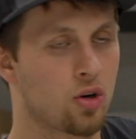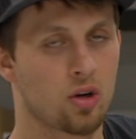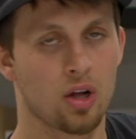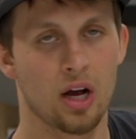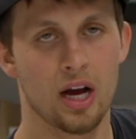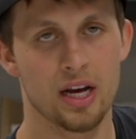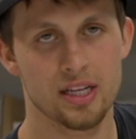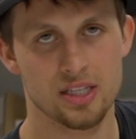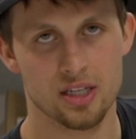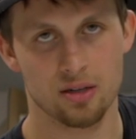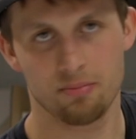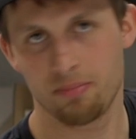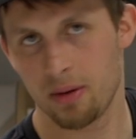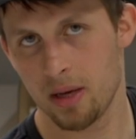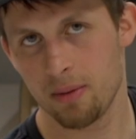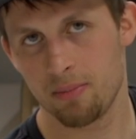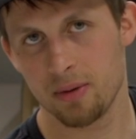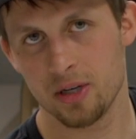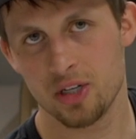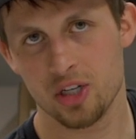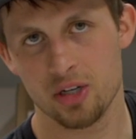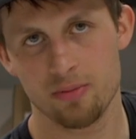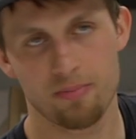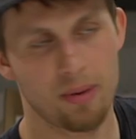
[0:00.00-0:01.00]
classic
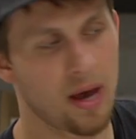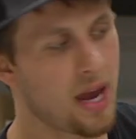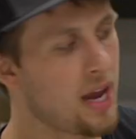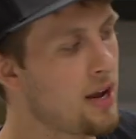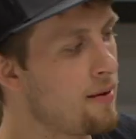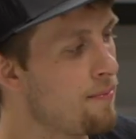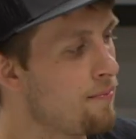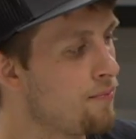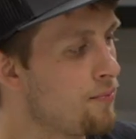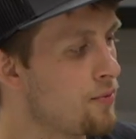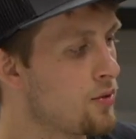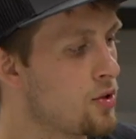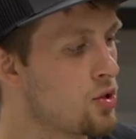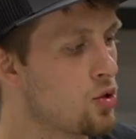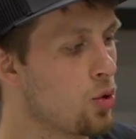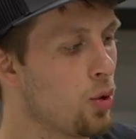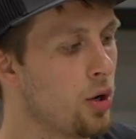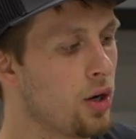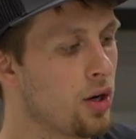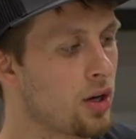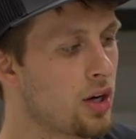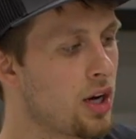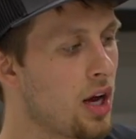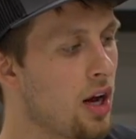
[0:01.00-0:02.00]
PPG paint,
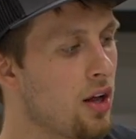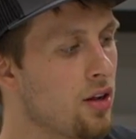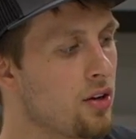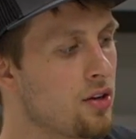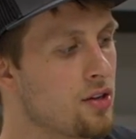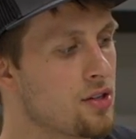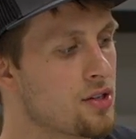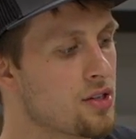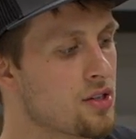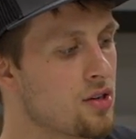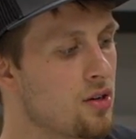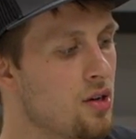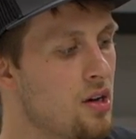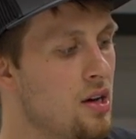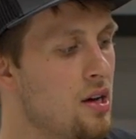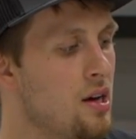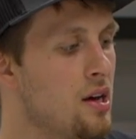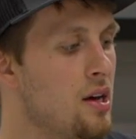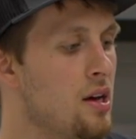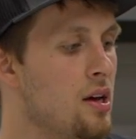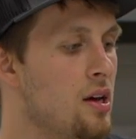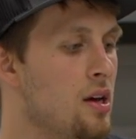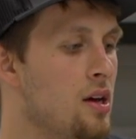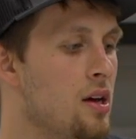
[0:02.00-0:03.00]
Toyota colors.
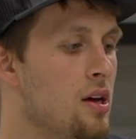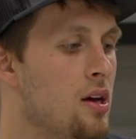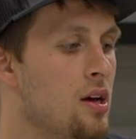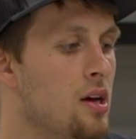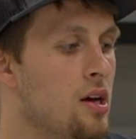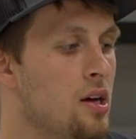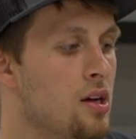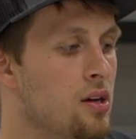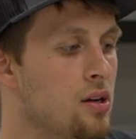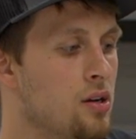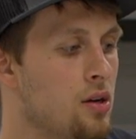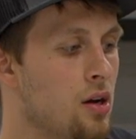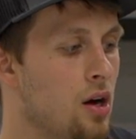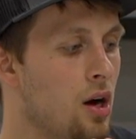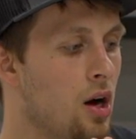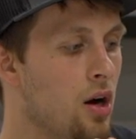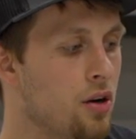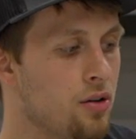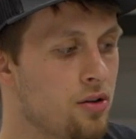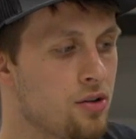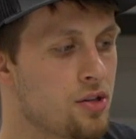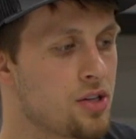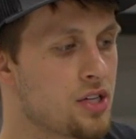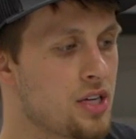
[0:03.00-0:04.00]

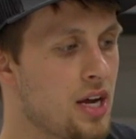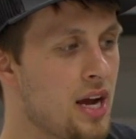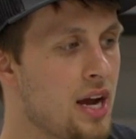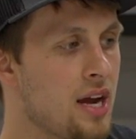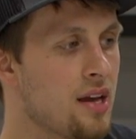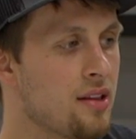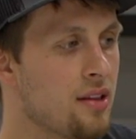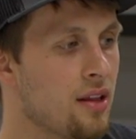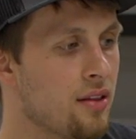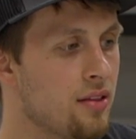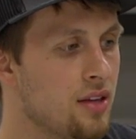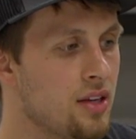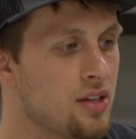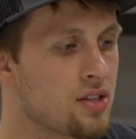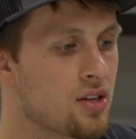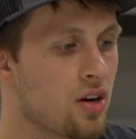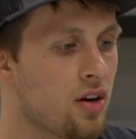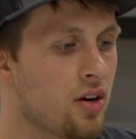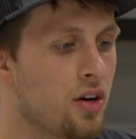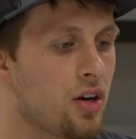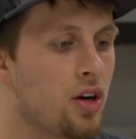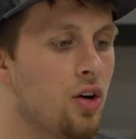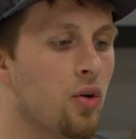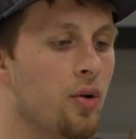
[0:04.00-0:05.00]
Understand that these
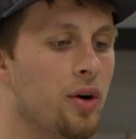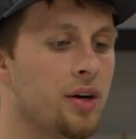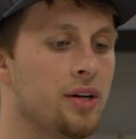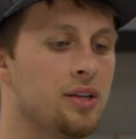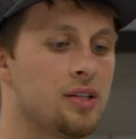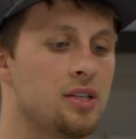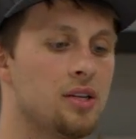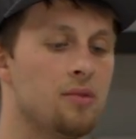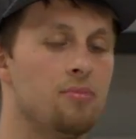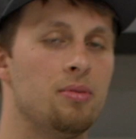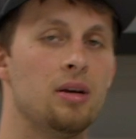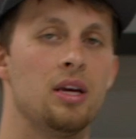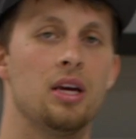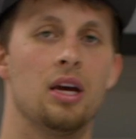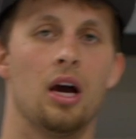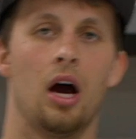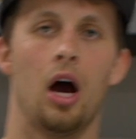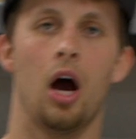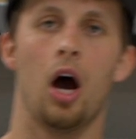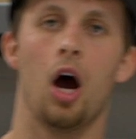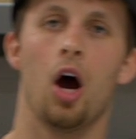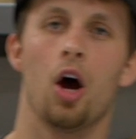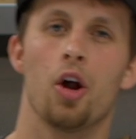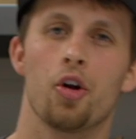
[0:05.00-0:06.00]
aren't going to be
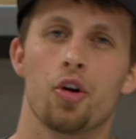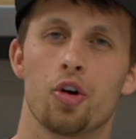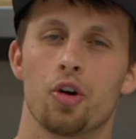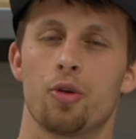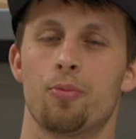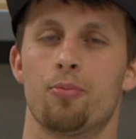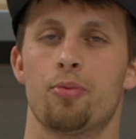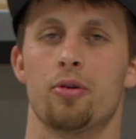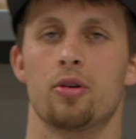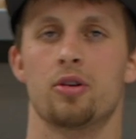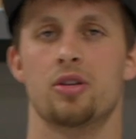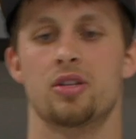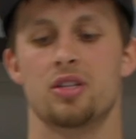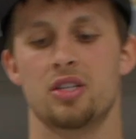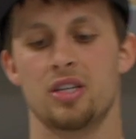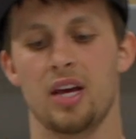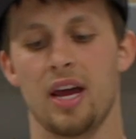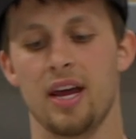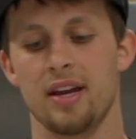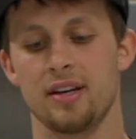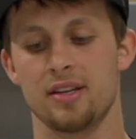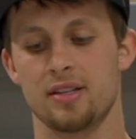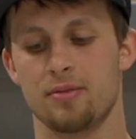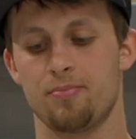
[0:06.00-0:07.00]

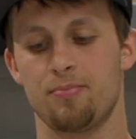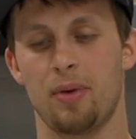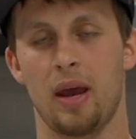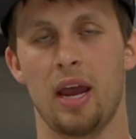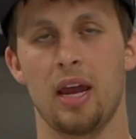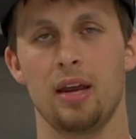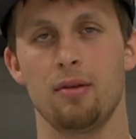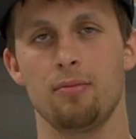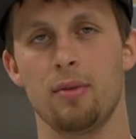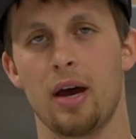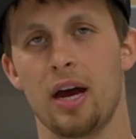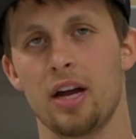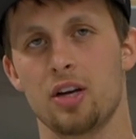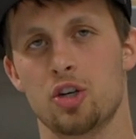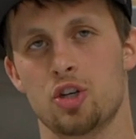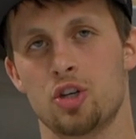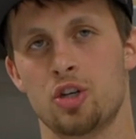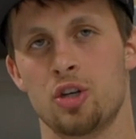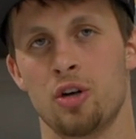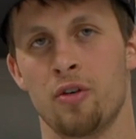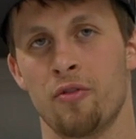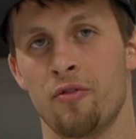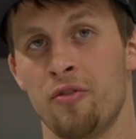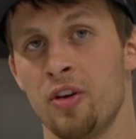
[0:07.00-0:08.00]
100% paint match
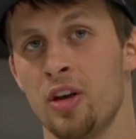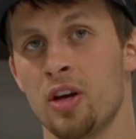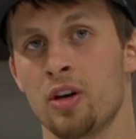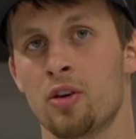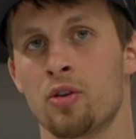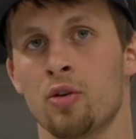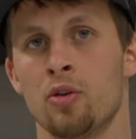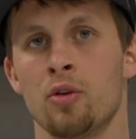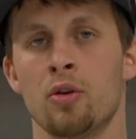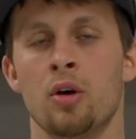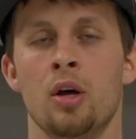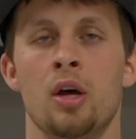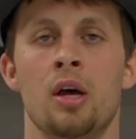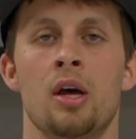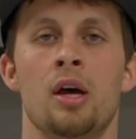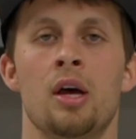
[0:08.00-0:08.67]
to your vehicle,